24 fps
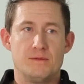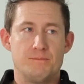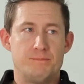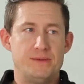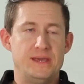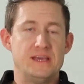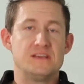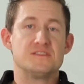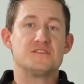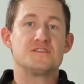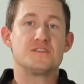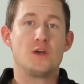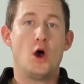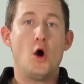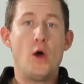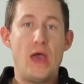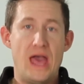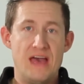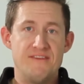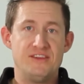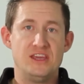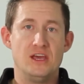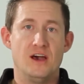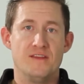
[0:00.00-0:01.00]
being so
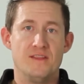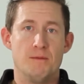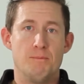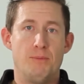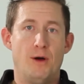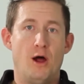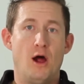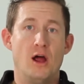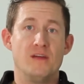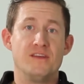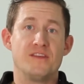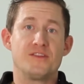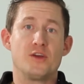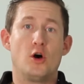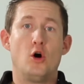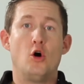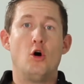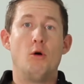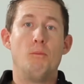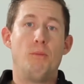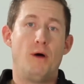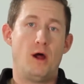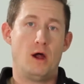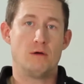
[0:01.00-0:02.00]
heavy on the bar that the
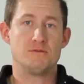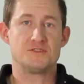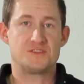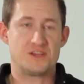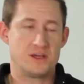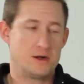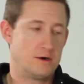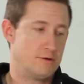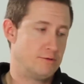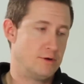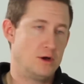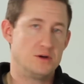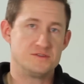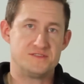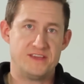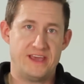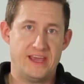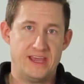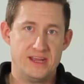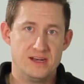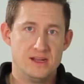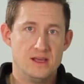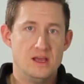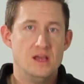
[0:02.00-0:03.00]
whole bar was going to rotate.
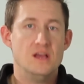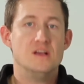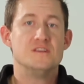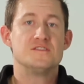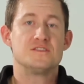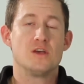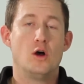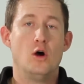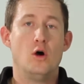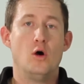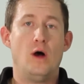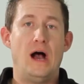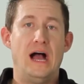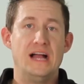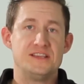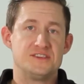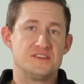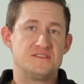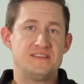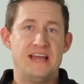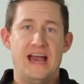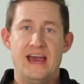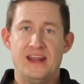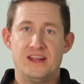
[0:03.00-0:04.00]
So I
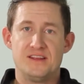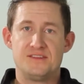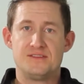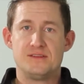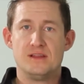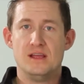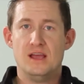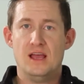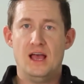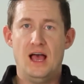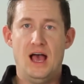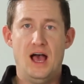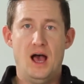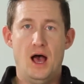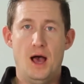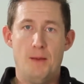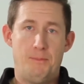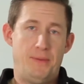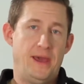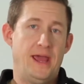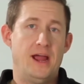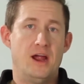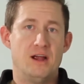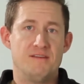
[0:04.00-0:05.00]
just added a
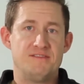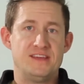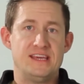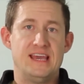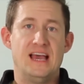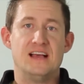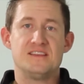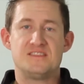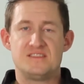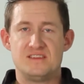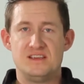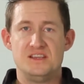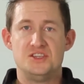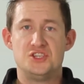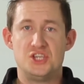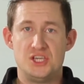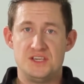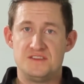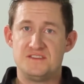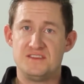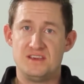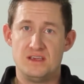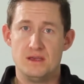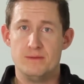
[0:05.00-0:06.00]
pair of the
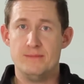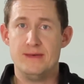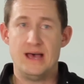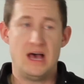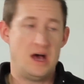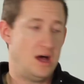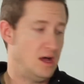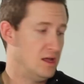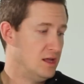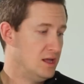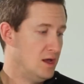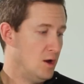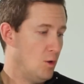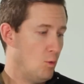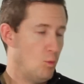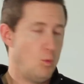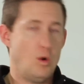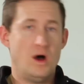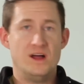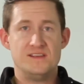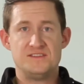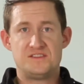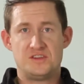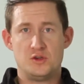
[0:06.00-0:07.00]
SC-GCML,
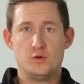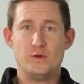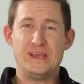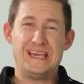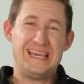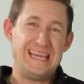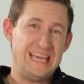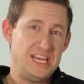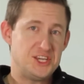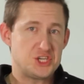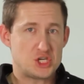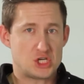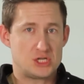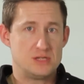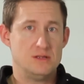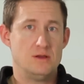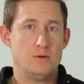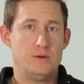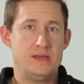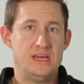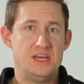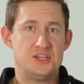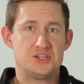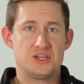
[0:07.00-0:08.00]
one to each
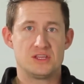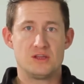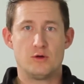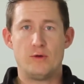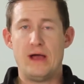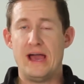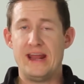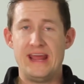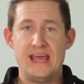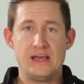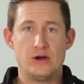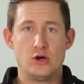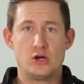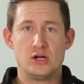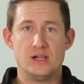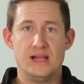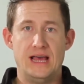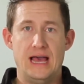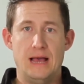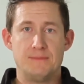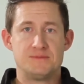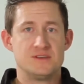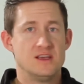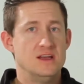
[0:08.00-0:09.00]
of the right angle
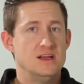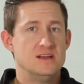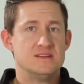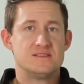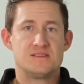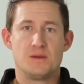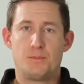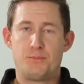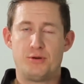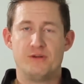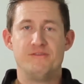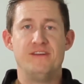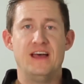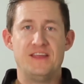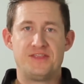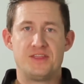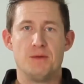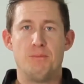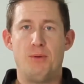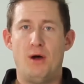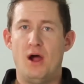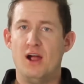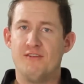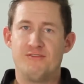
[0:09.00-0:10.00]
clamps to prevent the
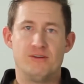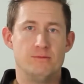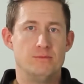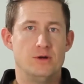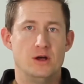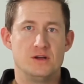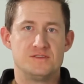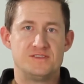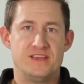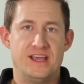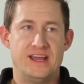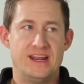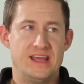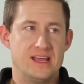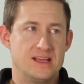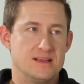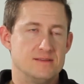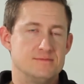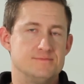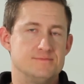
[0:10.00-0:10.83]
bar from rotating.